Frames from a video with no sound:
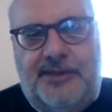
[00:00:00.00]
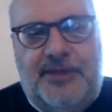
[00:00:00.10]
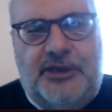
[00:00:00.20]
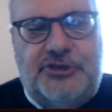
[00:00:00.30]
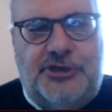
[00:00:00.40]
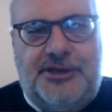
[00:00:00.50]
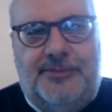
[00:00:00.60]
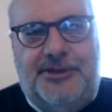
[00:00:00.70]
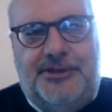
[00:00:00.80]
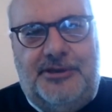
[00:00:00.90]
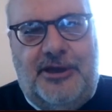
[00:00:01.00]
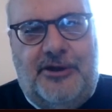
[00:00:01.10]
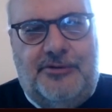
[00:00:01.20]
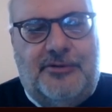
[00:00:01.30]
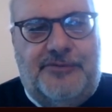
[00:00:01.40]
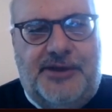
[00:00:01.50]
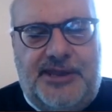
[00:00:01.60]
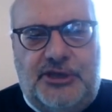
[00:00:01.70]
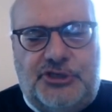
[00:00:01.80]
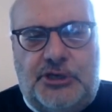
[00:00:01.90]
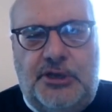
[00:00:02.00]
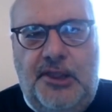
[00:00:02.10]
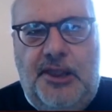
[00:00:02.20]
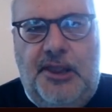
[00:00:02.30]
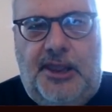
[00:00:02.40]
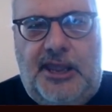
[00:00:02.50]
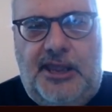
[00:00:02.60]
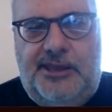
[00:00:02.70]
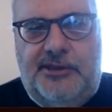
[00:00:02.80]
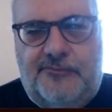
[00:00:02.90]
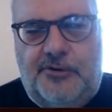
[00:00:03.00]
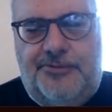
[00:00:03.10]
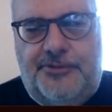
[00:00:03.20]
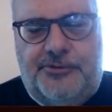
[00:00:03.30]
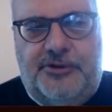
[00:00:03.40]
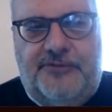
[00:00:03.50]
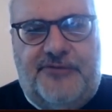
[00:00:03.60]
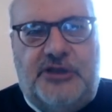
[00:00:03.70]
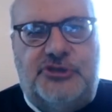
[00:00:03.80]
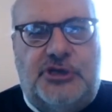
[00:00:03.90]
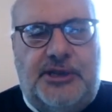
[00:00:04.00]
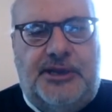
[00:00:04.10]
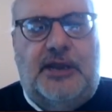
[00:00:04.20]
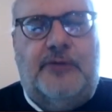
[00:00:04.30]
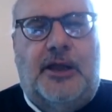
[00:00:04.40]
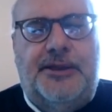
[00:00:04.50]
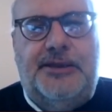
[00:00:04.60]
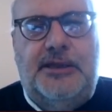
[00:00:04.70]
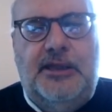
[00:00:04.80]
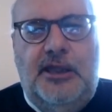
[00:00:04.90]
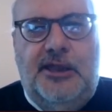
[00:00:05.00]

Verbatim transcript: as I mentioned a little bit in our conversation, is of course through the functional inequality.